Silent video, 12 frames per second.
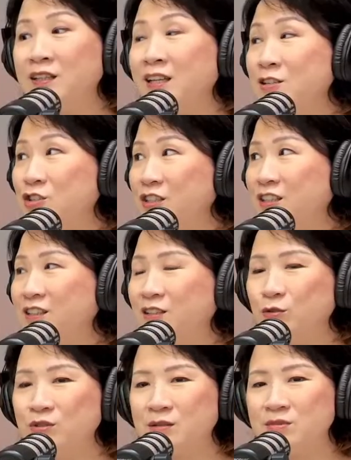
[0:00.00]
with nature
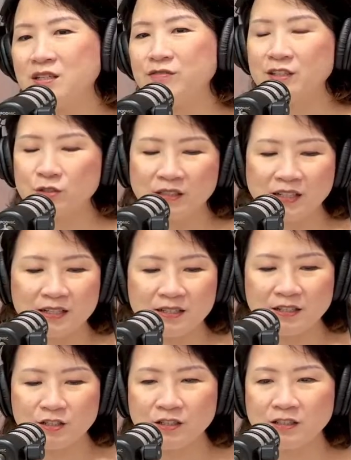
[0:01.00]
and do some
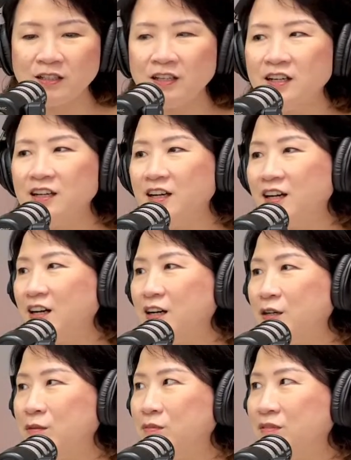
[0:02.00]
self-actualization.
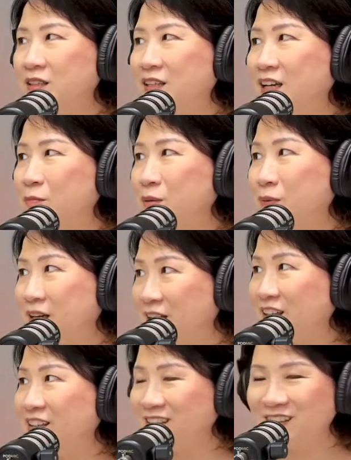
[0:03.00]
Take care,
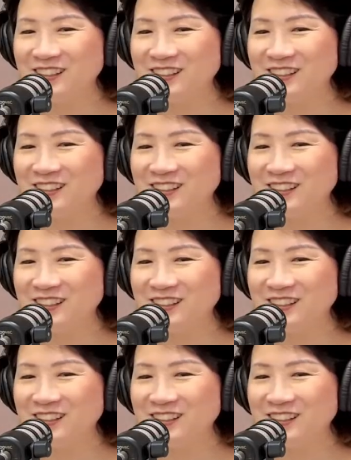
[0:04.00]
bye-bye.